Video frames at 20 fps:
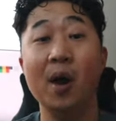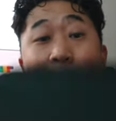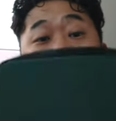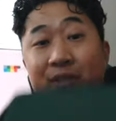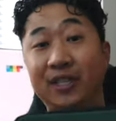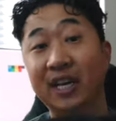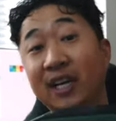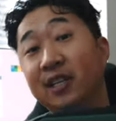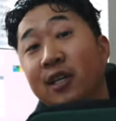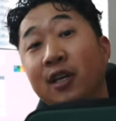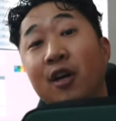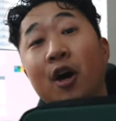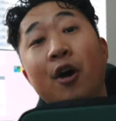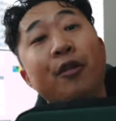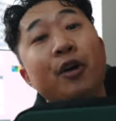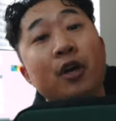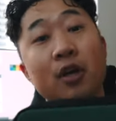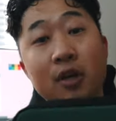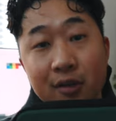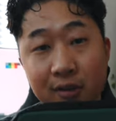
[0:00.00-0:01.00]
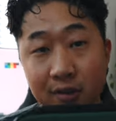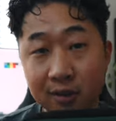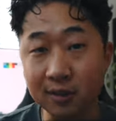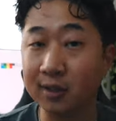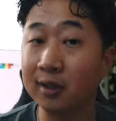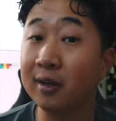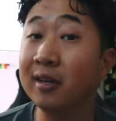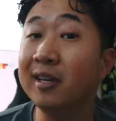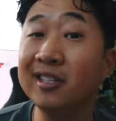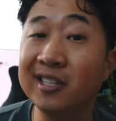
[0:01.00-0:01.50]
protecting all the
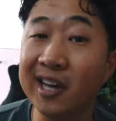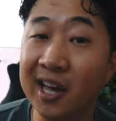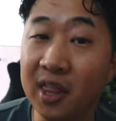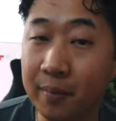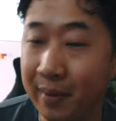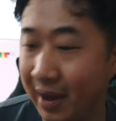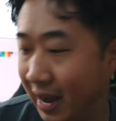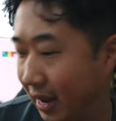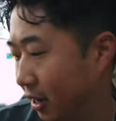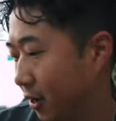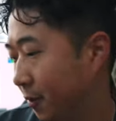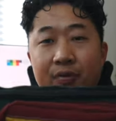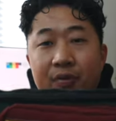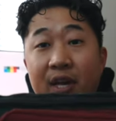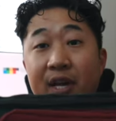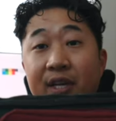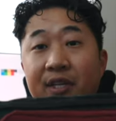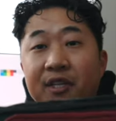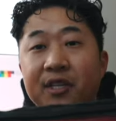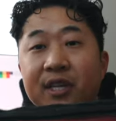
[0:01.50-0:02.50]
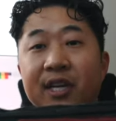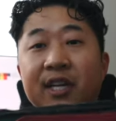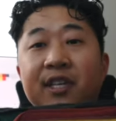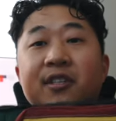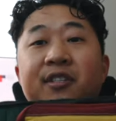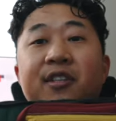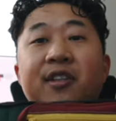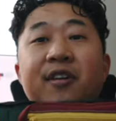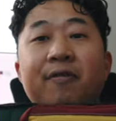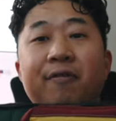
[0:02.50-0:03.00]
goods inside the bag. This
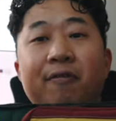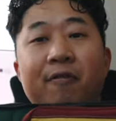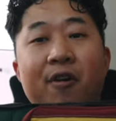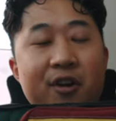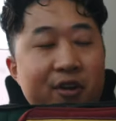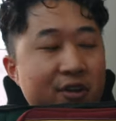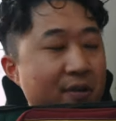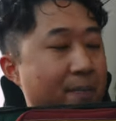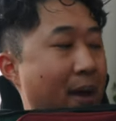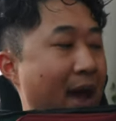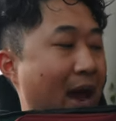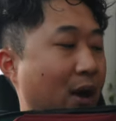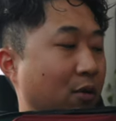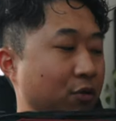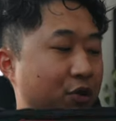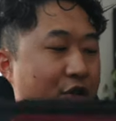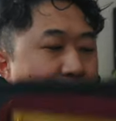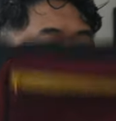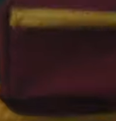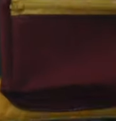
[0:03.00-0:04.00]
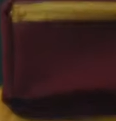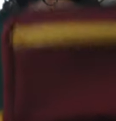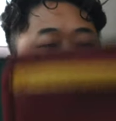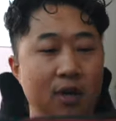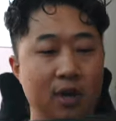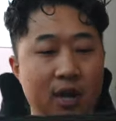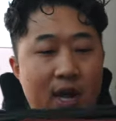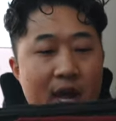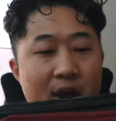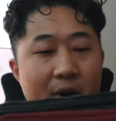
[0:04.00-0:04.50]
is the front pouch
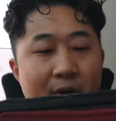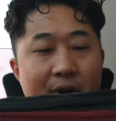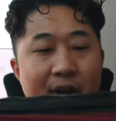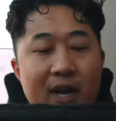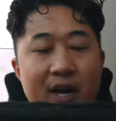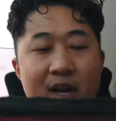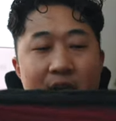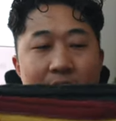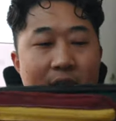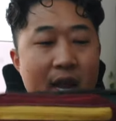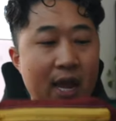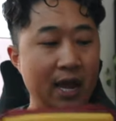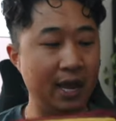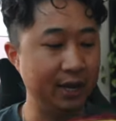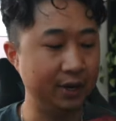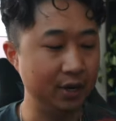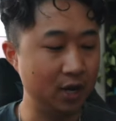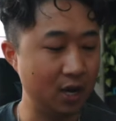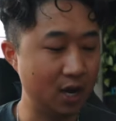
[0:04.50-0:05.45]
area, and